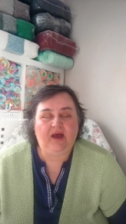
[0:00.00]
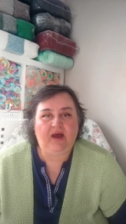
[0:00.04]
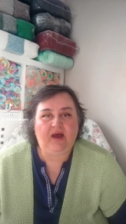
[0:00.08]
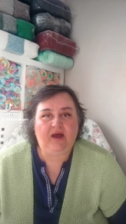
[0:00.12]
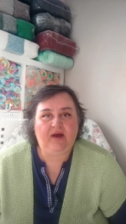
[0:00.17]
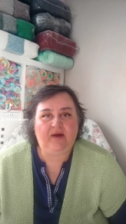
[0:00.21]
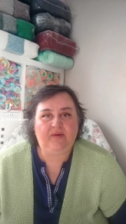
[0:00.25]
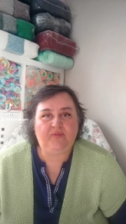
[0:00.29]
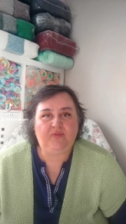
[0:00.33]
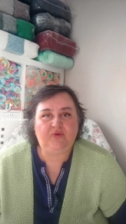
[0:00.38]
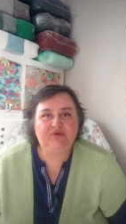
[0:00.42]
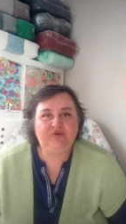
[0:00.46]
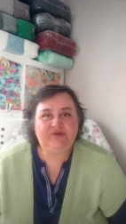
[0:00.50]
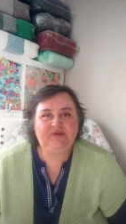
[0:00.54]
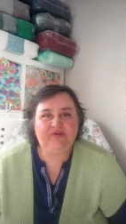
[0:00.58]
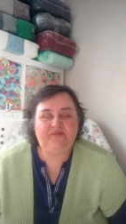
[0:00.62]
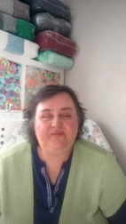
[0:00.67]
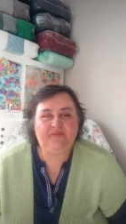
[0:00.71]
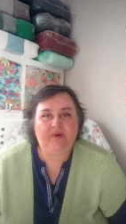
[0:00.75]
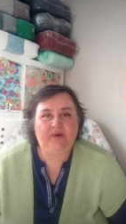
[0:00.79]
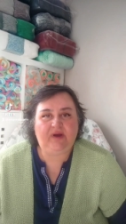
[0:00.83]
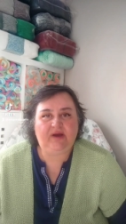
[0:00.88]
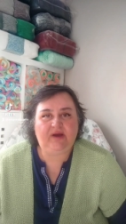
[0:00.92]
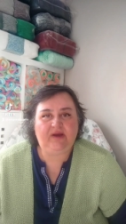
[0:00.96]
Most of
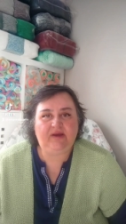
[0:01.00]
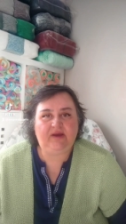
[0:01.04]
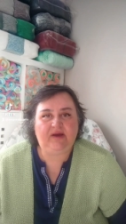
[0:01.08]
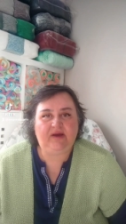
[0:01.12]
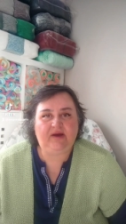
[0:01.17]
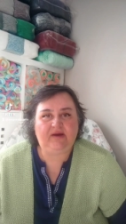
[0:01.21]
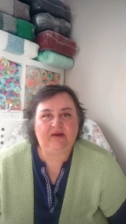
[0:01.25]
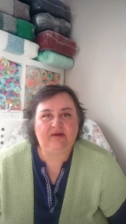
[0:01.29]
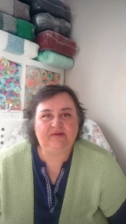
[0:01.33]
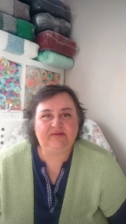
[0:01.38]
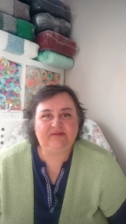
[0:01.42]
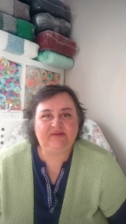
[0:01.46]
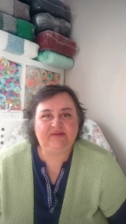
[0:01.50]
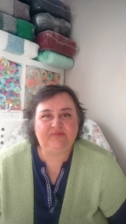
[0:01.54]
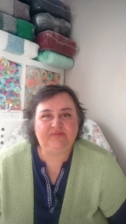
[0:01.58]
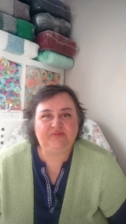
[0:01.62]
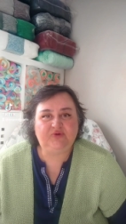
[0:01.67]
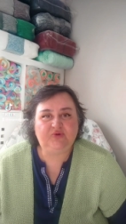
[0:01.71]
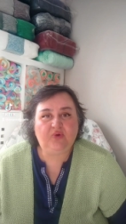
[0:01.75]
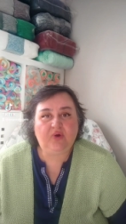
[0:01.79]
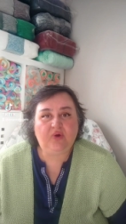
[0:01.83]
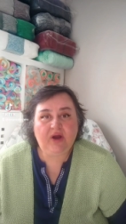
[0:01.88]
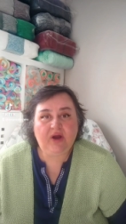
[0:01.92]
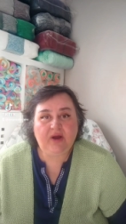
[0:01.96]
my
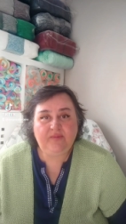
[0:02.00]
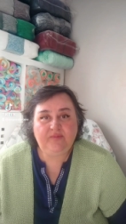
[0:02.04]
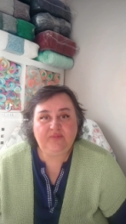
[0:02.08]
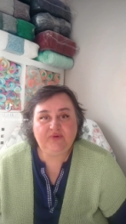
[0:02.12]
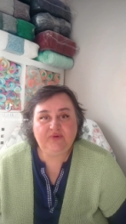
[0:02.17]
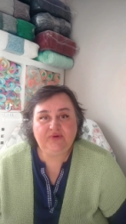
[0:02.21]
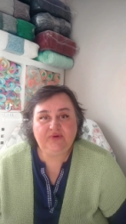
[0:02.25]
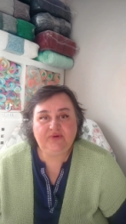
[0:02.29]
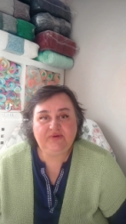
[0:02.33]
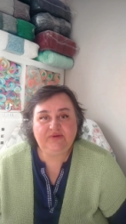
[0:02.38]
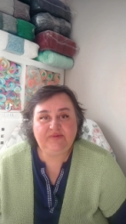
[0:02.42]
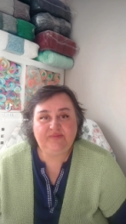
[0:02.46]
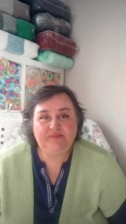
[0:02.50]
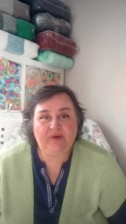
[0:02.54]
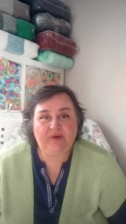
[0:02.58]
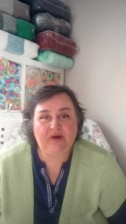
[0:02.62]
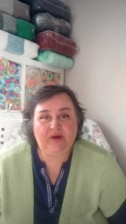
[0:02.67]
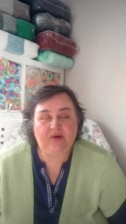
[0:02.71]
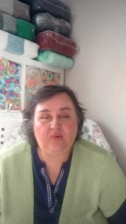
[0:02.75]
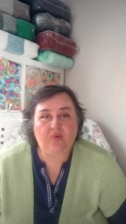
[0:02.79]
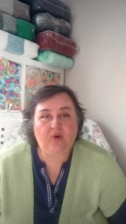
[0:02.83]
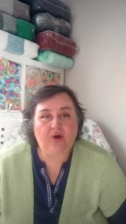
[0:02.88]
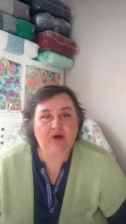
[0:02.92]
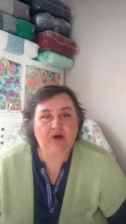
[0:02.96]
subscribers,
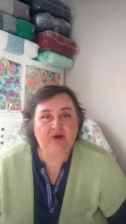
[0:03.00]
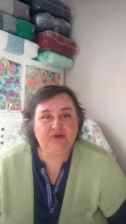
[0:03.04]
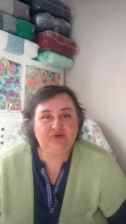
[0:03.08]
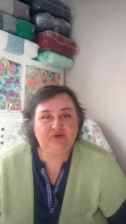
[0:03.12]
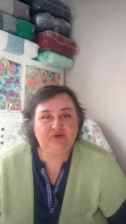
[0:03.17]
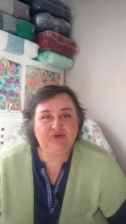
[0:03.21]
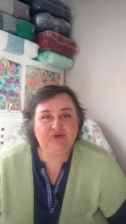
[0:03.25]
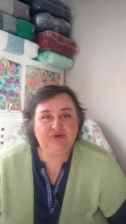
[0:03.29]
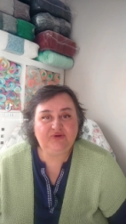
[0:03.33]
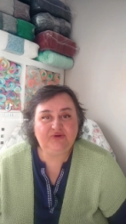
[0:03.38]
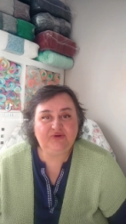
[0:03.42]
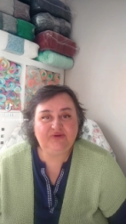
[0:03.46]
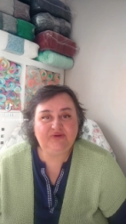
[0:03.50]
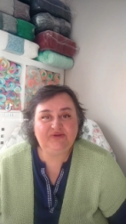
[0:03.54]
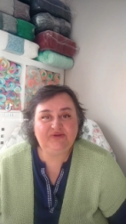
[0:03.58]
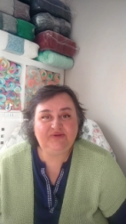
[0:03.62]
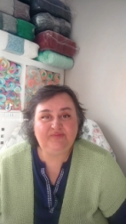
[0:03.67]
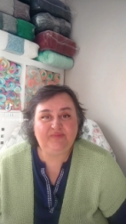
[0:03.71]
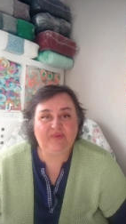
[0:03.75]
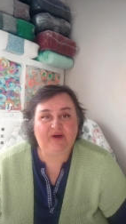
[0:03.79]
my watchers,